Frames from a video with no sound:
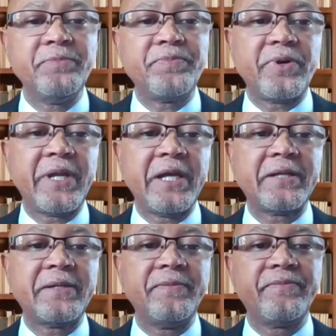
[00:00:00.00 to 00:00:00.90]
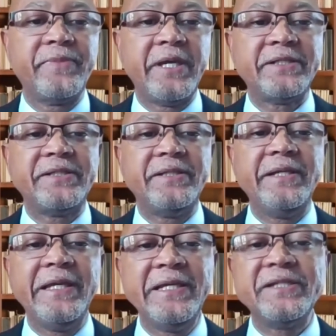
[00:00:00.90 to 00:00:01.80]
and product that
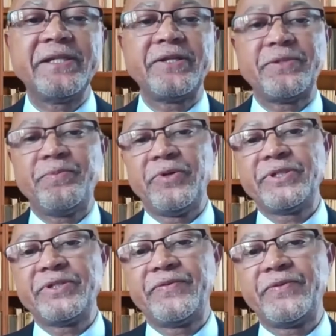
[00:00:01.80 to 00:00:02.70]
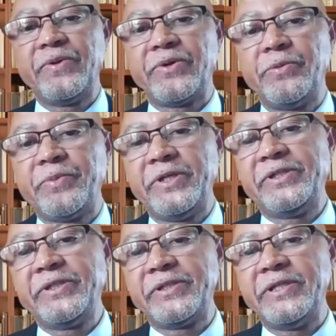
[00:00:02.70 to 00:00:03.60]
is responsive to
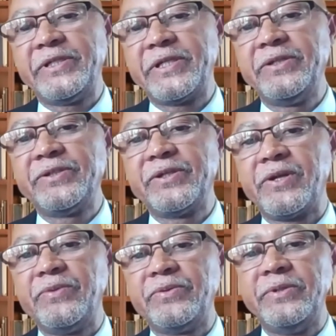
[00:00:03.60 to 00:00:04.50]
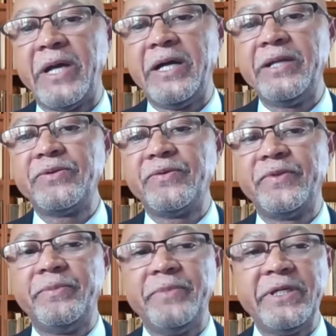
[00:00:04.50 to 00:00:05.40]
occupations and skills growth demand
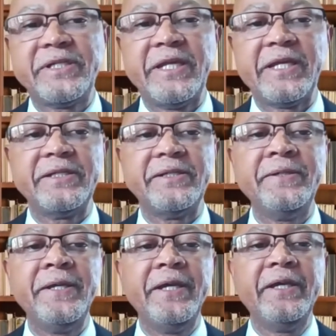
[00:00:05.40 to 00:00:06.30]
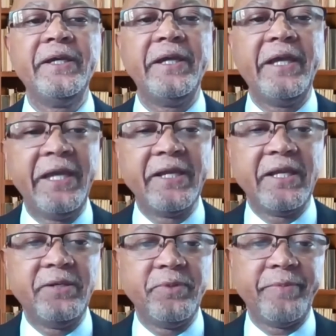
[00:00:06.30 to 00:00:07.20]
of the MER sector
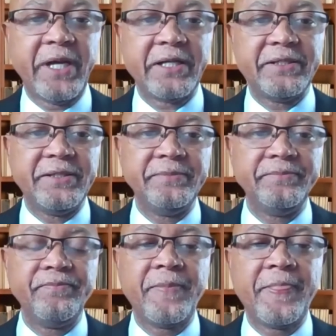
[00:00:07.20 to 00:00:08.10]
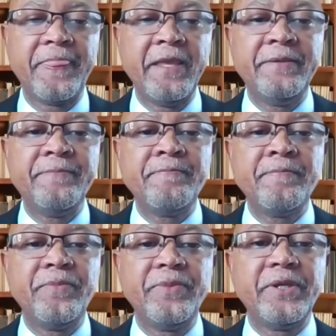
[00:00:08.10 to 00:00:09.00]
and labor market.
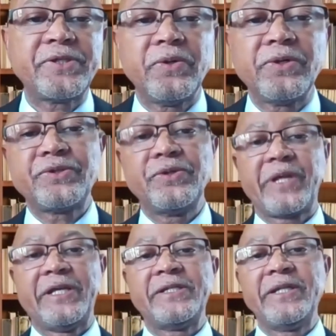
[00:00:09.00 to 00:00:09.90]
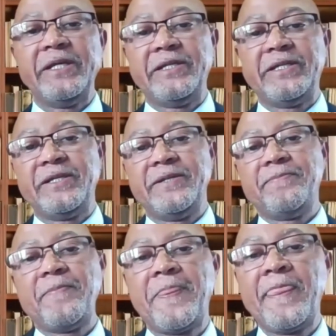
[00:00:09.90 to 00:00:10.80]
This also resonates